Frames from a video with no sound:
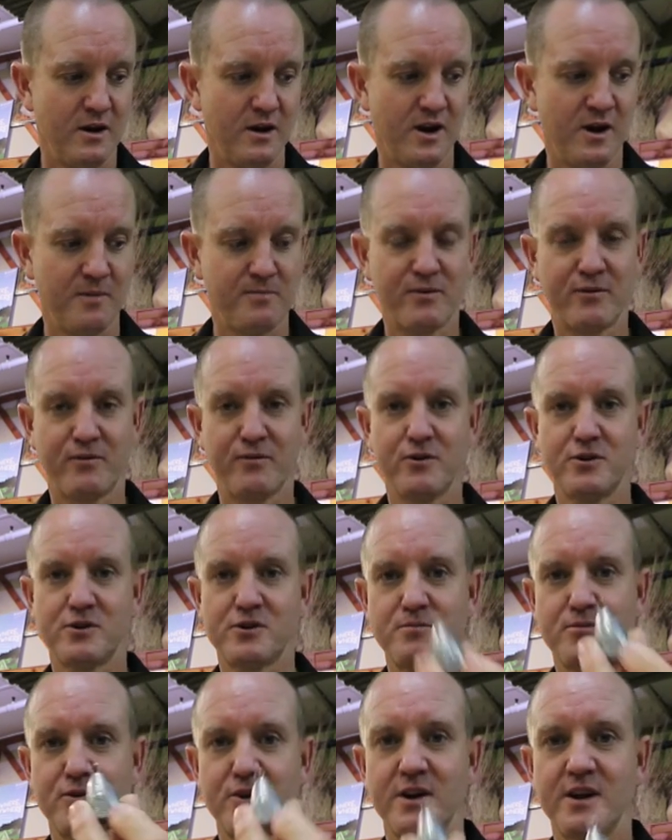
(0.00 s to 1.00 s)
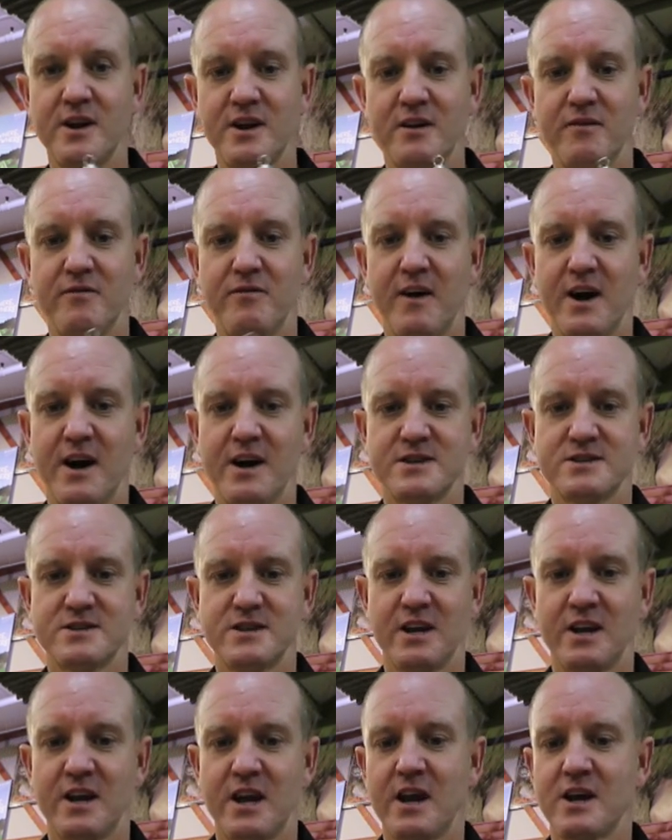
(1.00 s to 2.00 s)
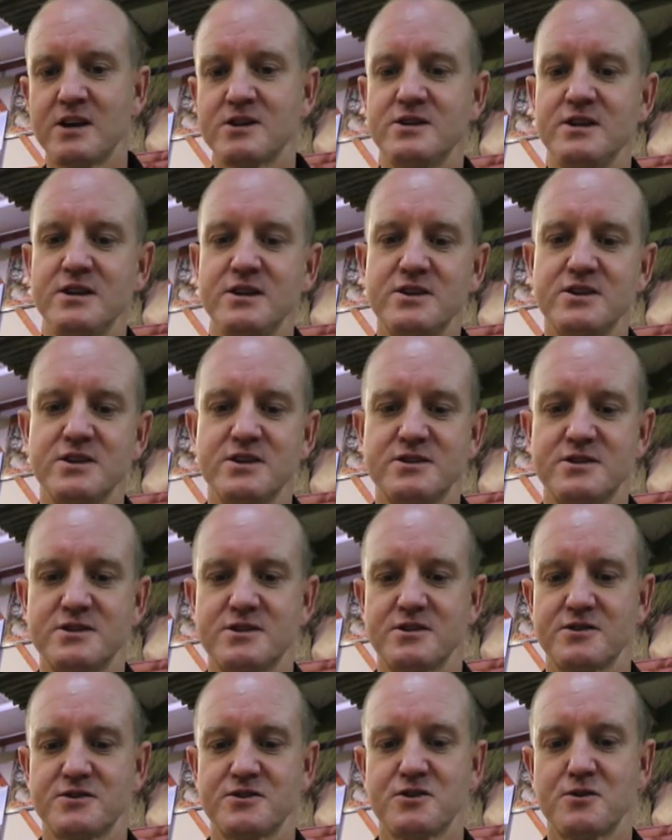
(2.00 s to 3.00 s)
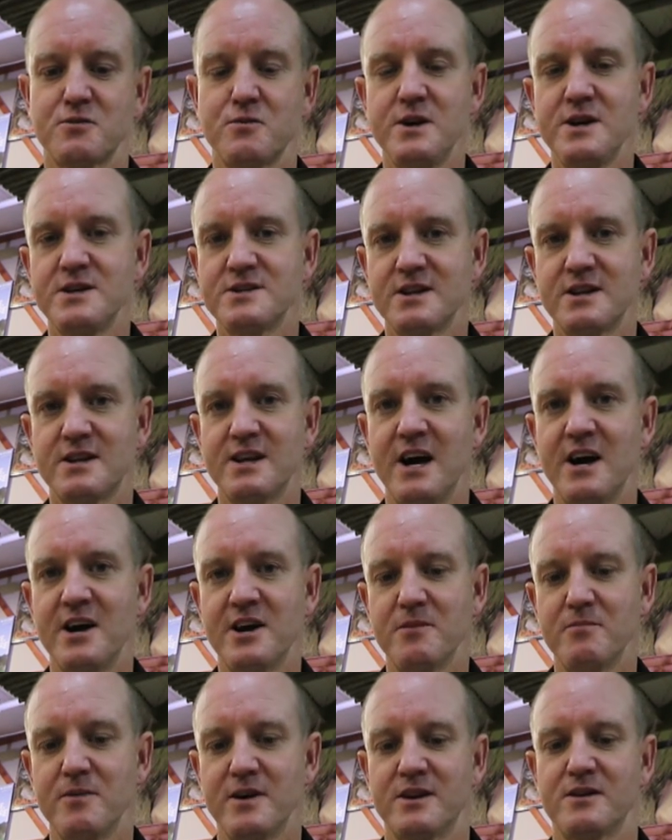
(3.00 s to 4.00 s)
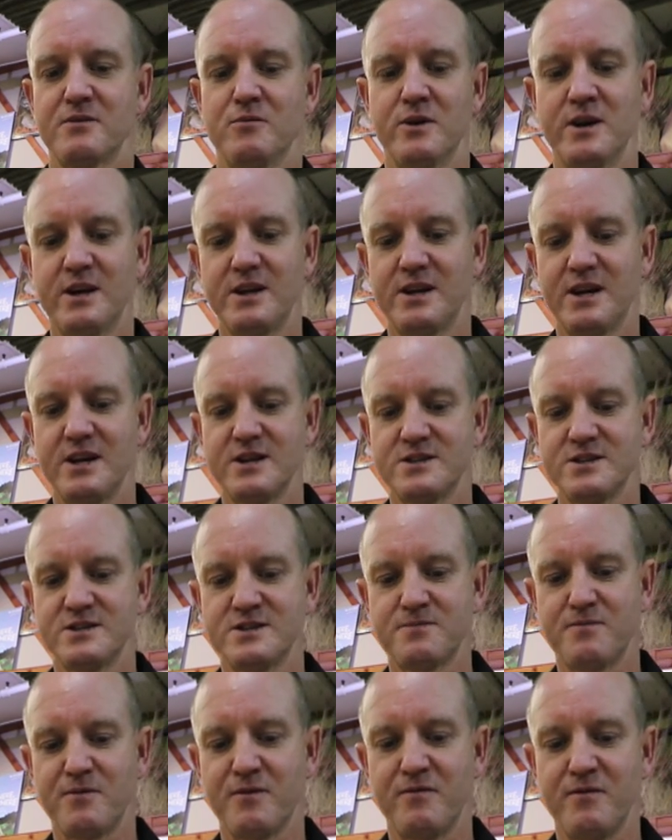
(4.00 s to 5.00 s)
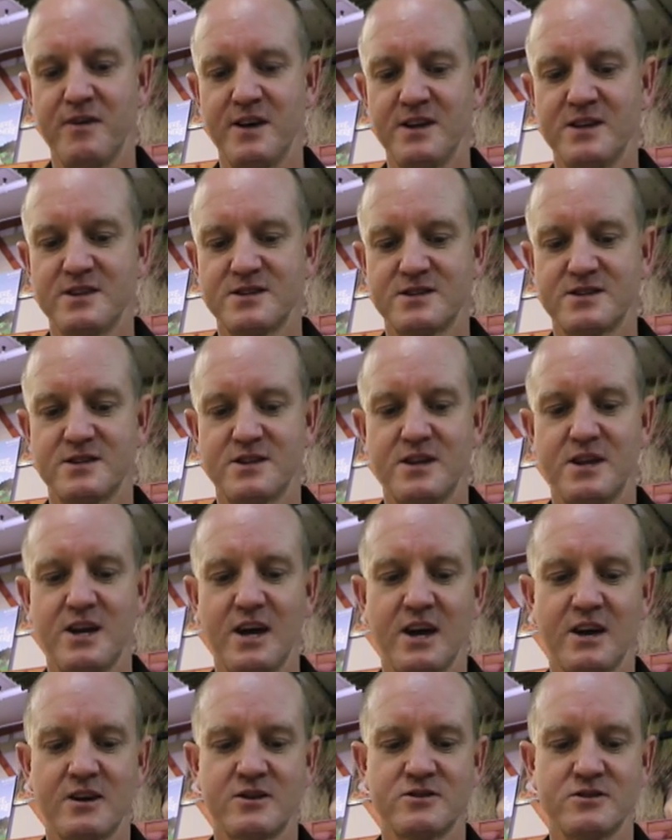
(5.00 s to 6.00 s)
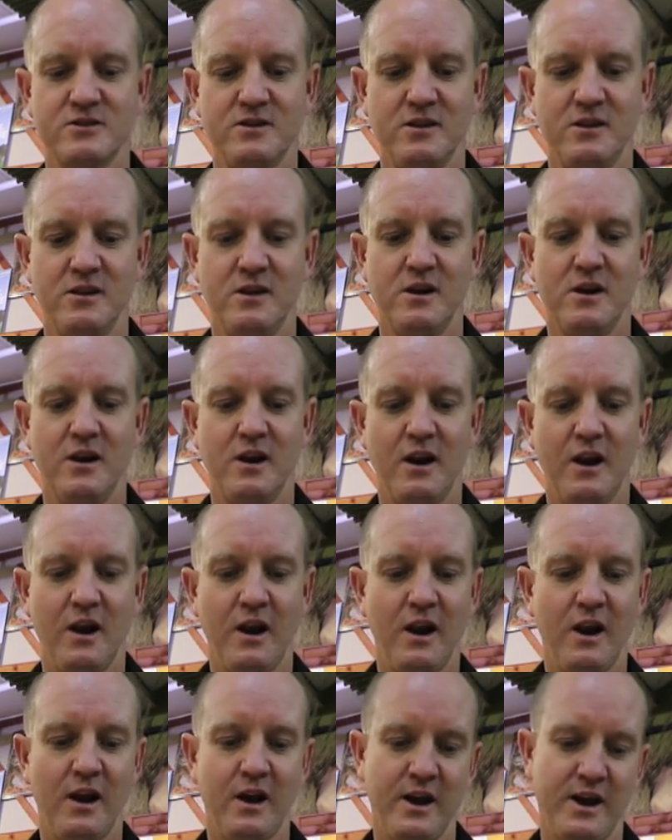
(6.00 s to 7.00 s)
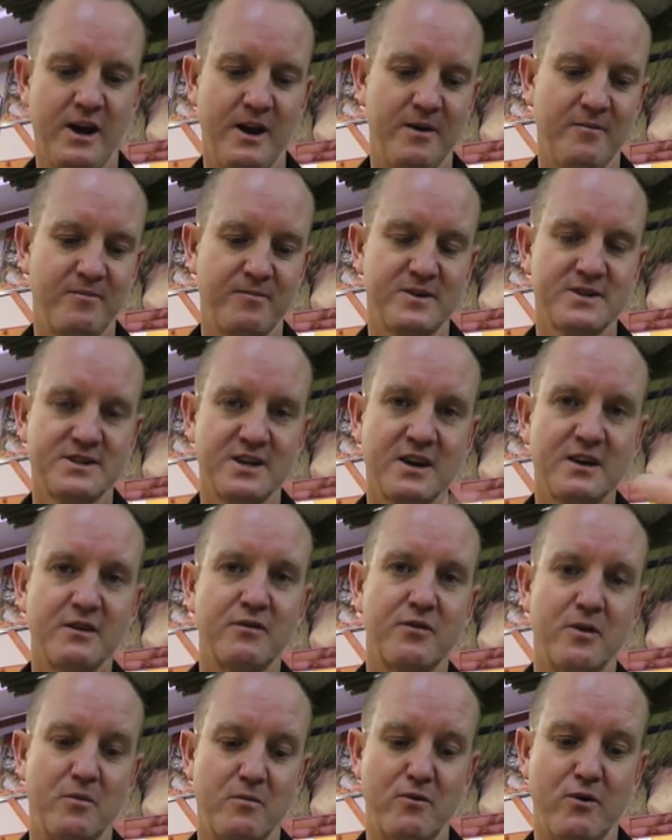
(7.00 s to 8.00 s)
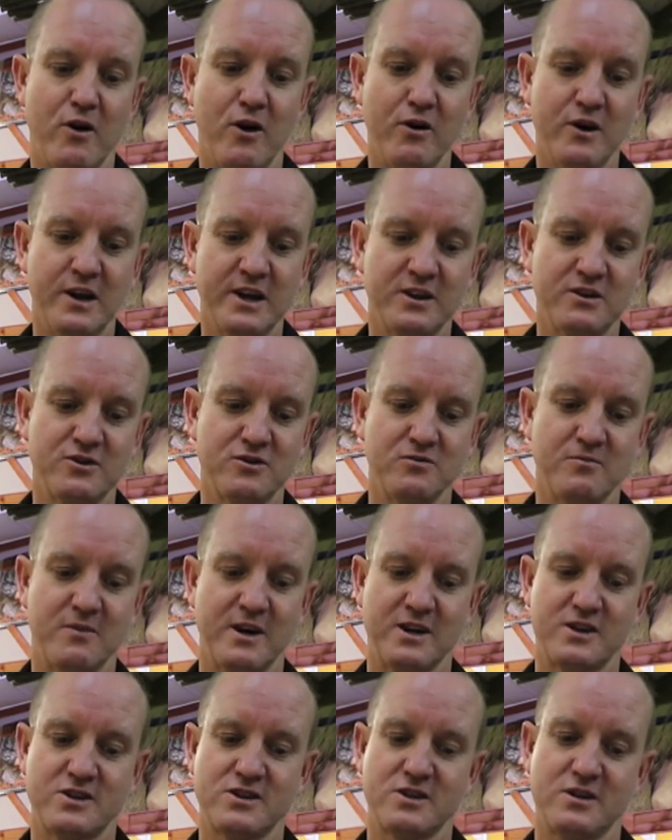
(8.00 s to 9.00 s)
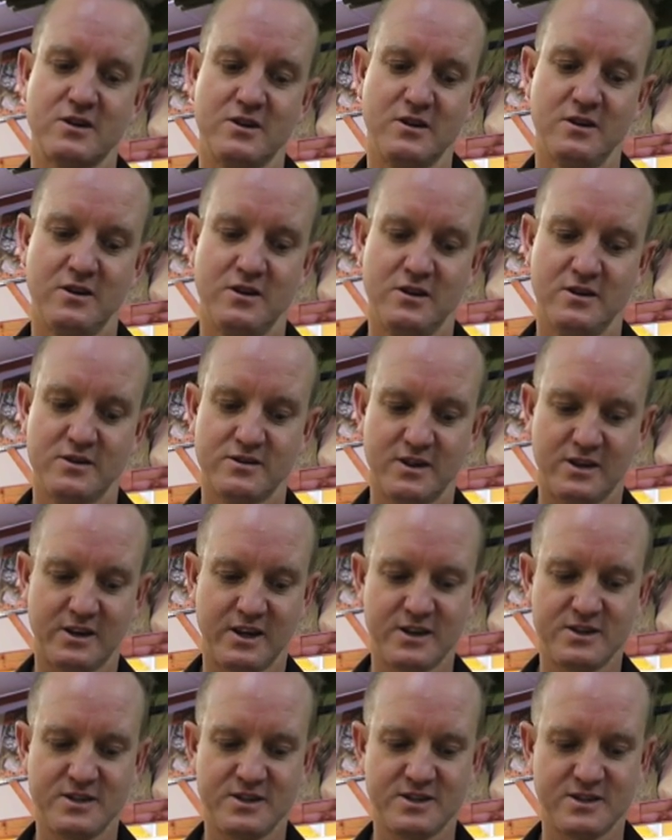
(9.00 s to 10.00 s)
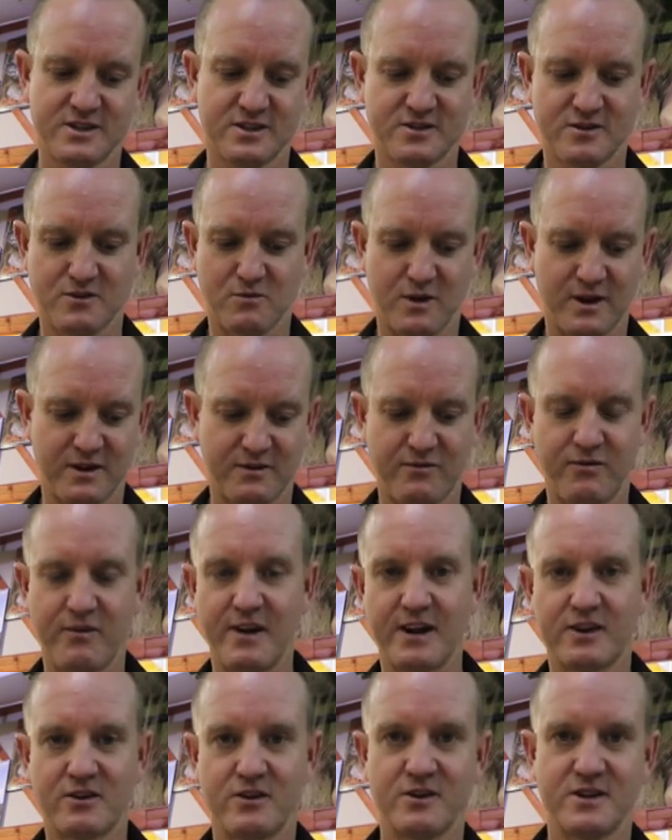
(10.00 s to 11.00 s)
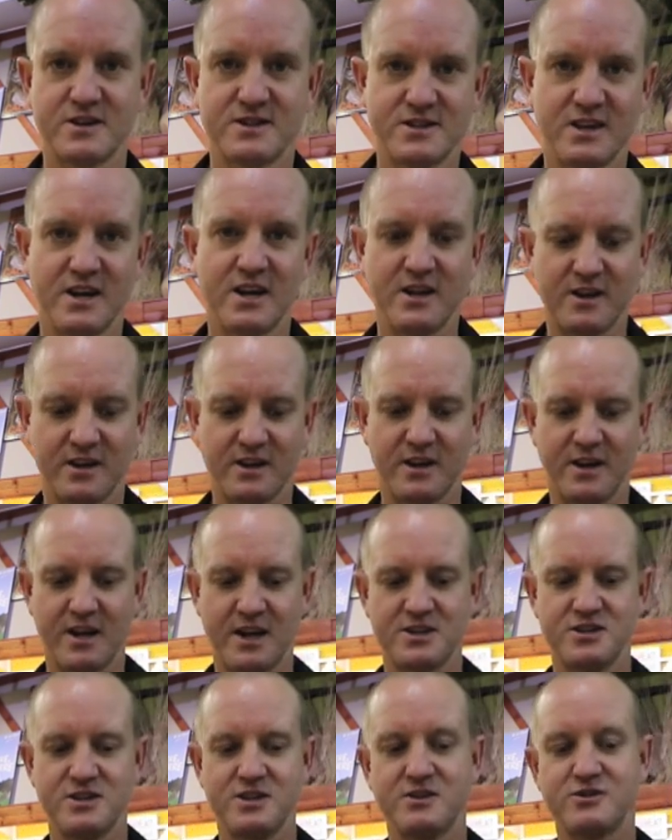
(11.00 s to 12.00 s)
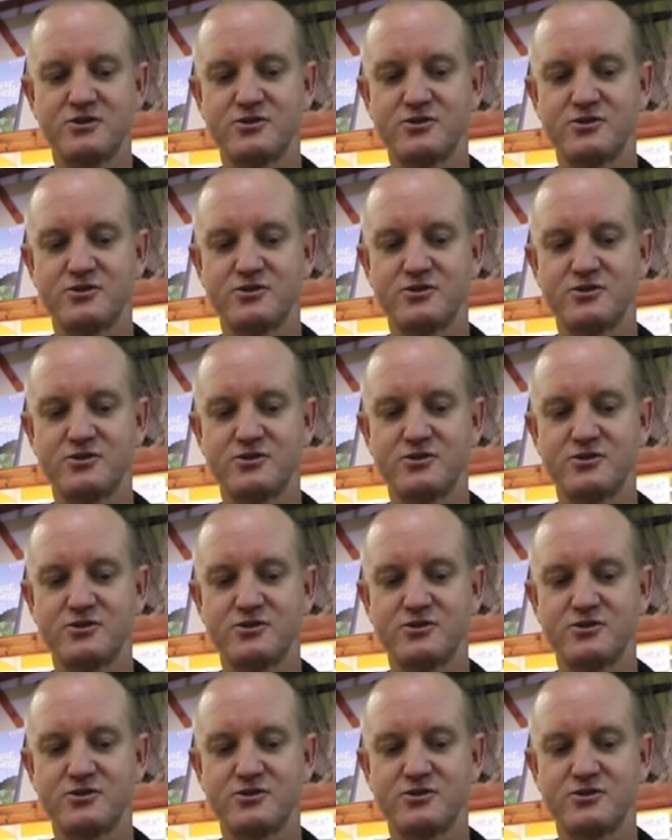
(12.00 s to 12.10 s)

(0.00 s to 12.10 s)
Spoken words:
I prefer to put it in a vise and actually just squeeze it down a bit. What it does is prevents the actual sinker from rolling too much. So it actually sits quite flat on the sand and it actually